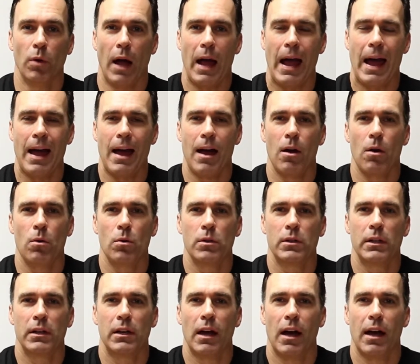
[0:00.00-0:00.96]
How
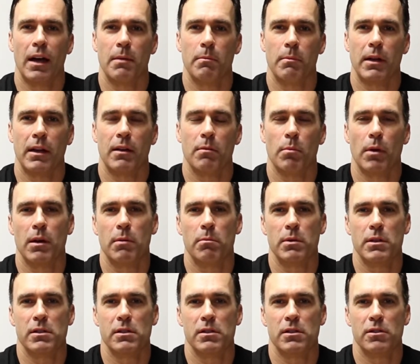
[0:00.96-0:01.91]
did I make my
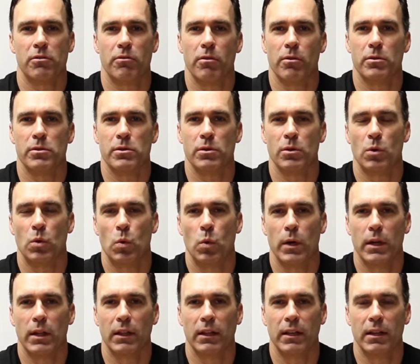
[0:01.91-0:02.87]
business grow so
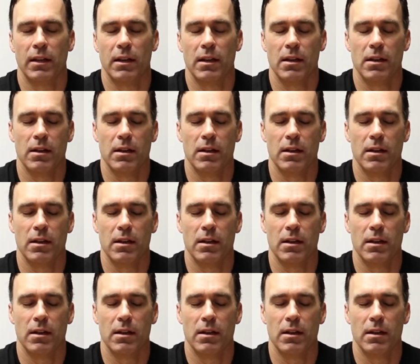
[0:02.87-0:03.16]
quickly?